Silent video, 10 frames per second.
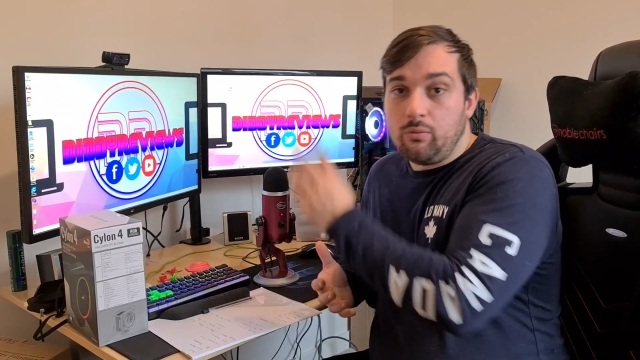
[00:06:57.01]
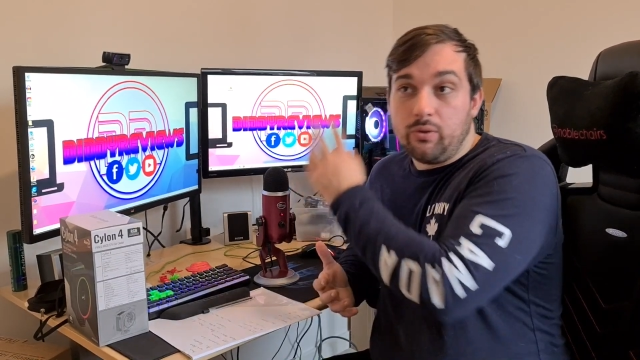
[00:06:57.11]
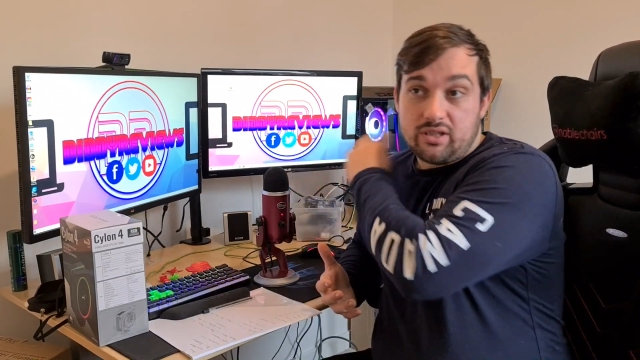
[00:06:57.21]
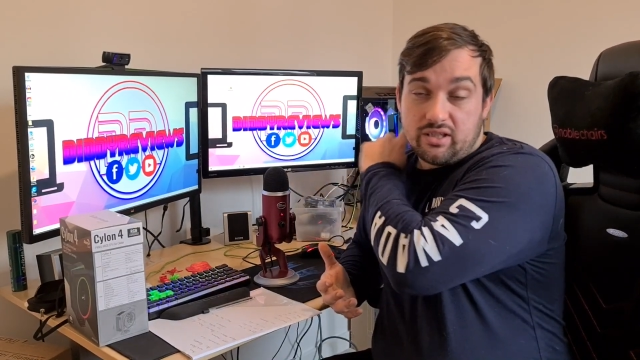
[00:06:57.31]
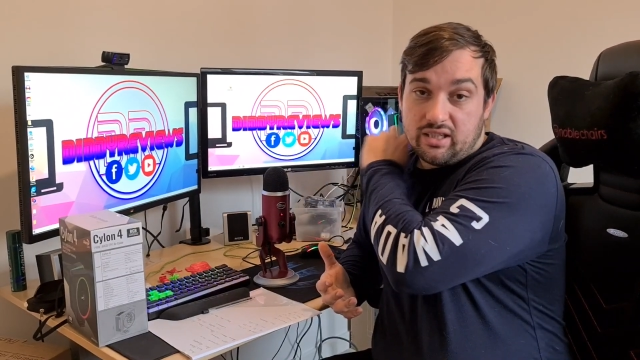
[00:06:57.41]

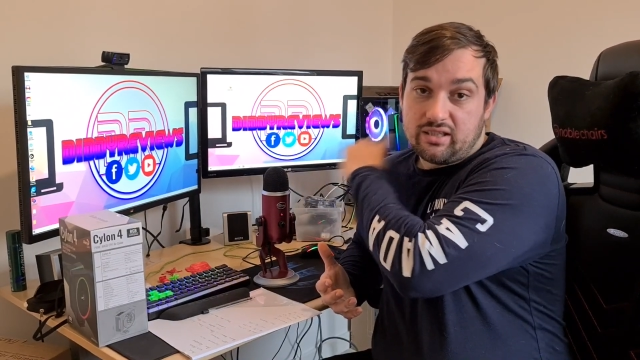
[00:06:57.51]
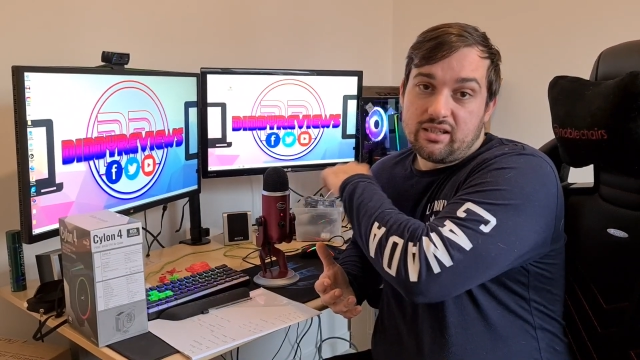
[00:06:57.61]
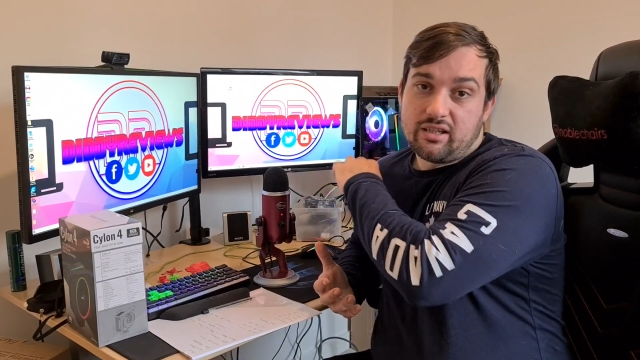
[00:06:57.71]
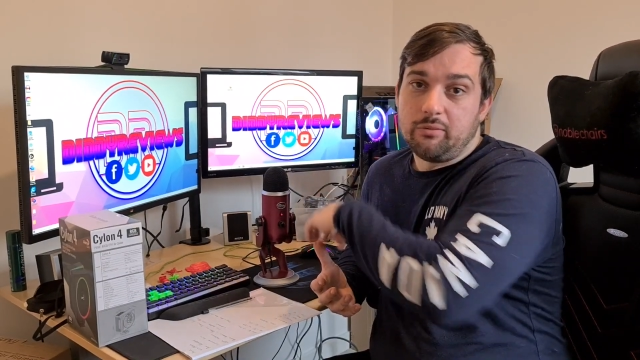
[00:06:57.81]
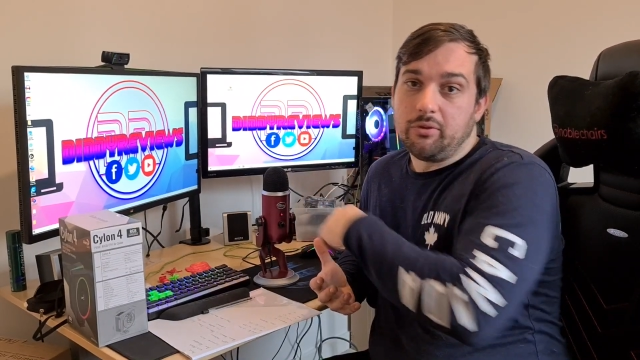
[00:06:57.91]
which this
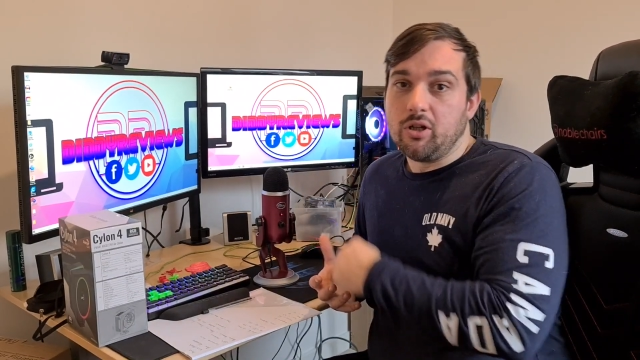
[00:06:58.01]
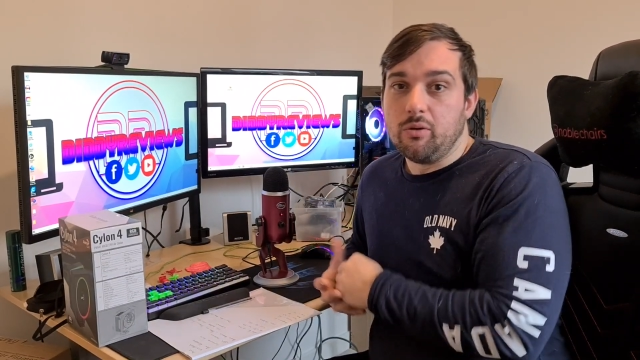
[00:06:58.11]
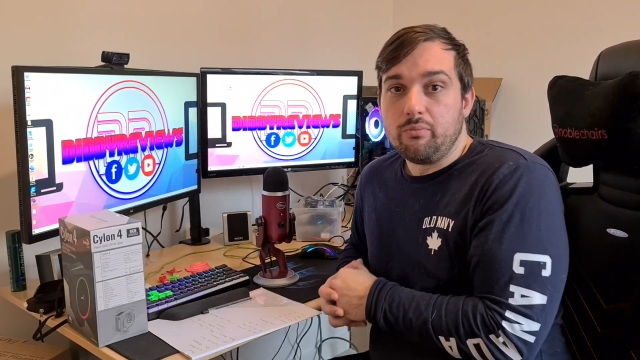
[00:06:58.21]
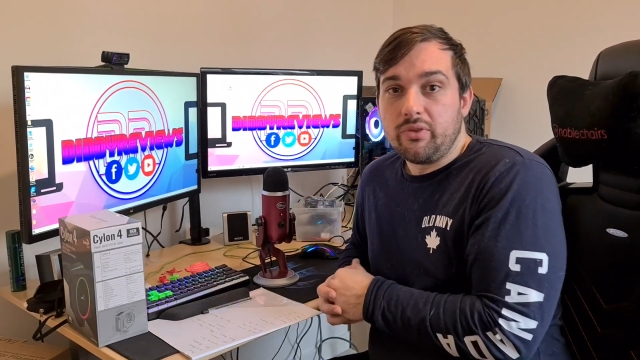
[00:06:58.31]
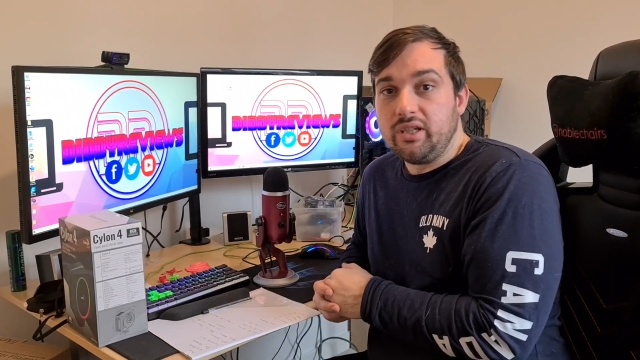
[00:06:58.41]
is going to
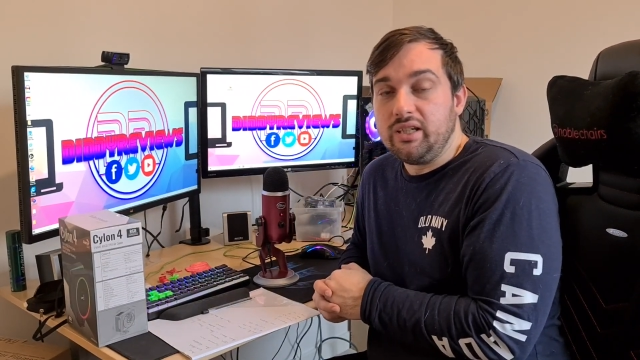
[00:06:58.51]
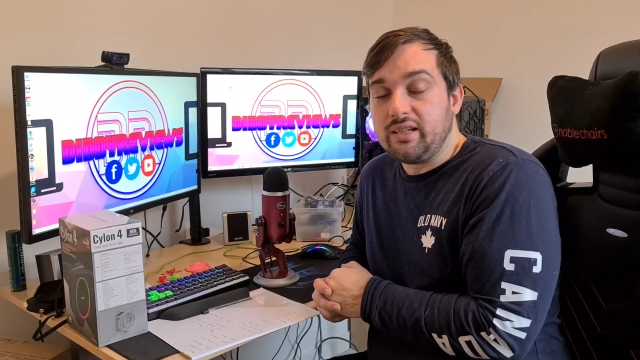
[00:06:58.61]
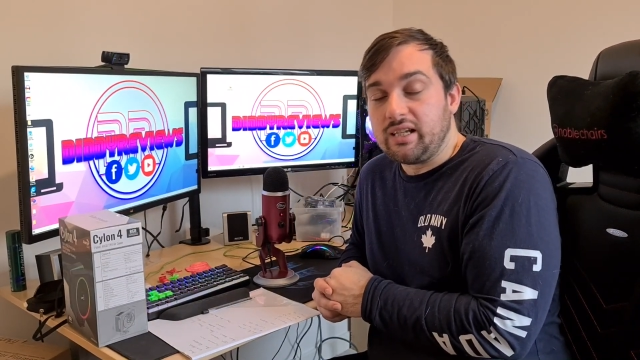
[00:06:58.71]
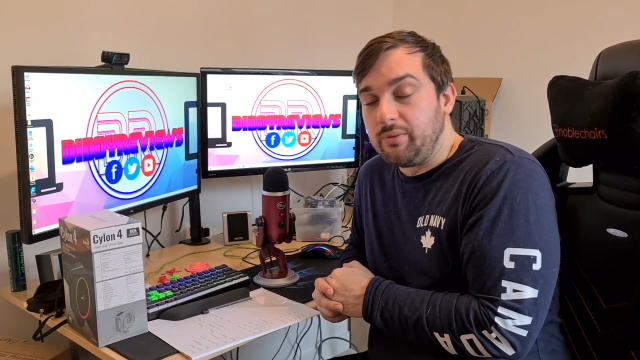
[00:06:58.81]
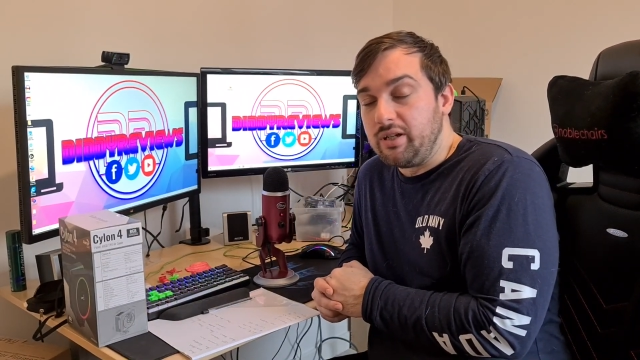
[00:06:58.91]
become the
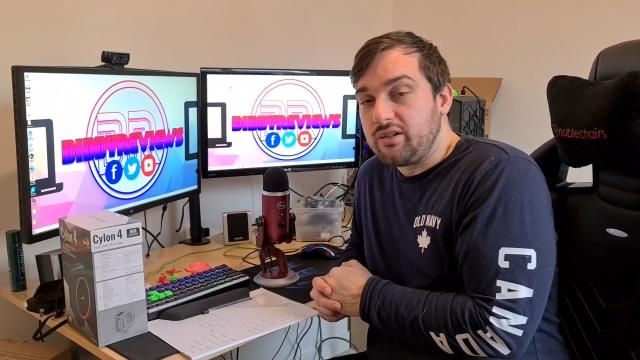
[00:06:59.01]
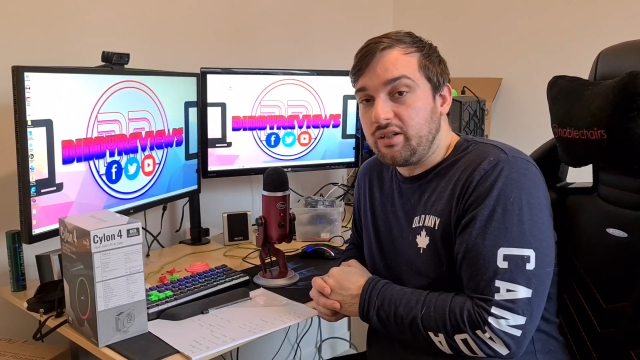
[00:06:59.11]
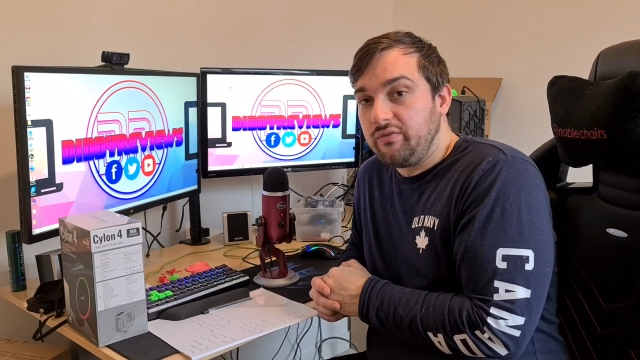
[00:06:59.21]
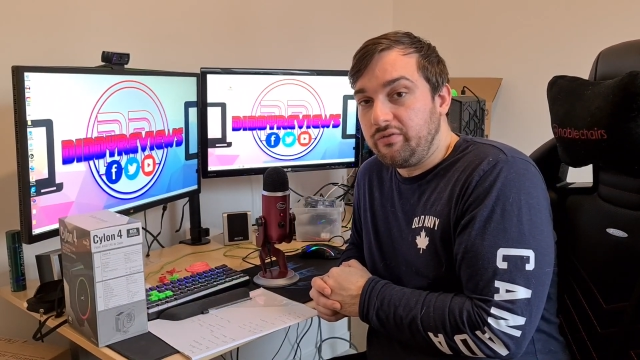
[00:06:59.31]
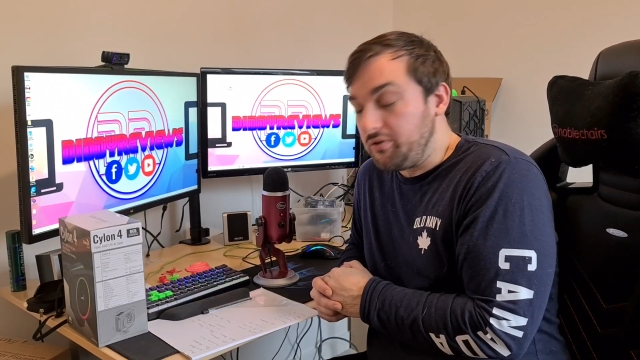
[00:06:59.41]
test bench
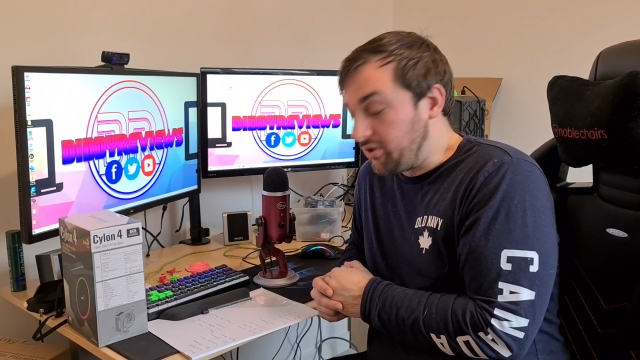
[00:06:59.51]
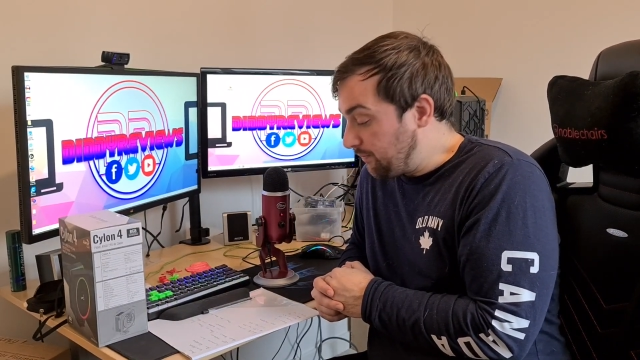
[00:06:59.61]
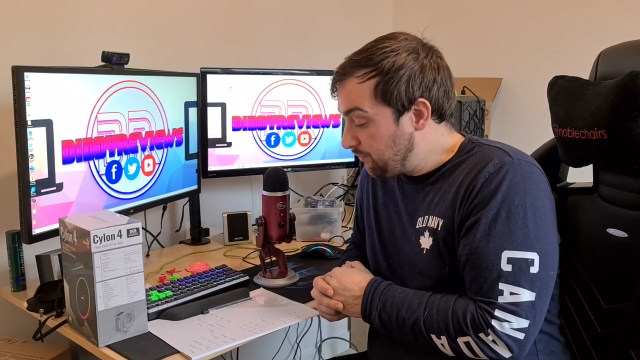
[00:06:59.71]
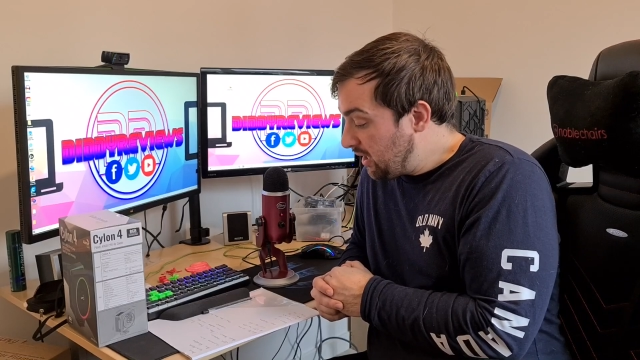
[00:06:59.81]
in the future.